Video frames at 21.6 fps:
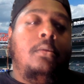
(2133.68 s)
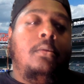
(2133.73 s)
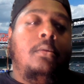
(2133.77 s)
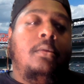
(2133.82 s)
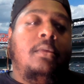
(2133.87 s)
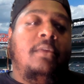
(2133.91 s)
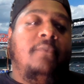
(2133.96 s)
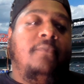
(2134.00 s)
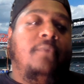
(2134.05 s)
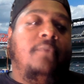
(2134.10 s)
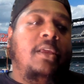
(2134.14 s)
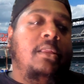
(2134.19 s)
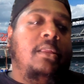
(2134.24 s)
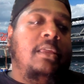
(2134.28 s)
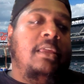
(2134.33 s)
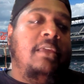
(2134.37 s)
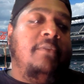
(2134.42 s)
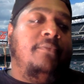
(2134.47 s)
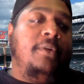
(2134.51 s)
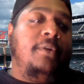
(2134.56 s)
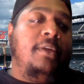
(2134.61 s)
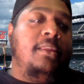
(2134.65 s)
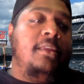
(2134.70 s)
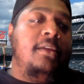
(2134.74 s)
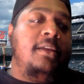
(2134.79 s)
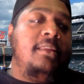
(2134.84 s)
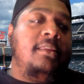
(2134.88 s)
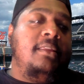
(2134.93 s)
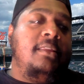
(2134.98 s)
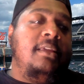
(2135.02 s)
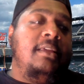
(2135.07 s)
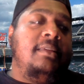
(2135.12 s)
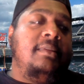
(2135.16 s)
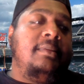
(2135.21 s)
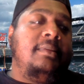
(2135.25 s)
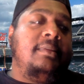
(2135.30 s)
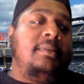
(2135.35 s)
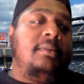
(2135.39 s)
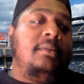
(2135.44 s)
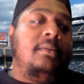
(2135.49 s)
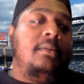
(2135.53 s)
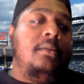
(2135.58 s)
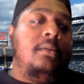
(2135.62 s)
If we look at this,